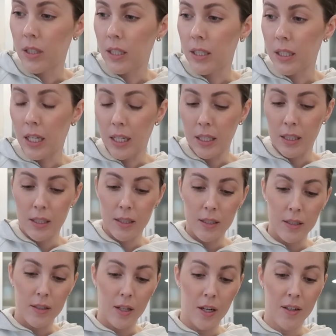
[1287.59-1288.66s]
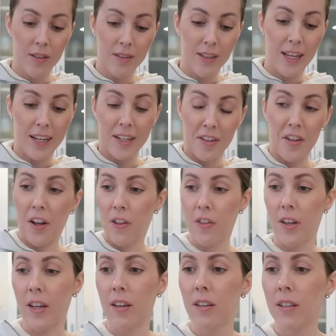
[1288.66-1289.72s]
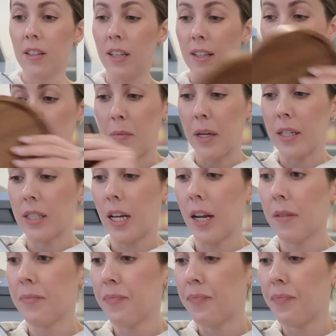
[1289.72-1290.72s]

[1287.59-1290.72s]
It tastes like nothing. It's amazing.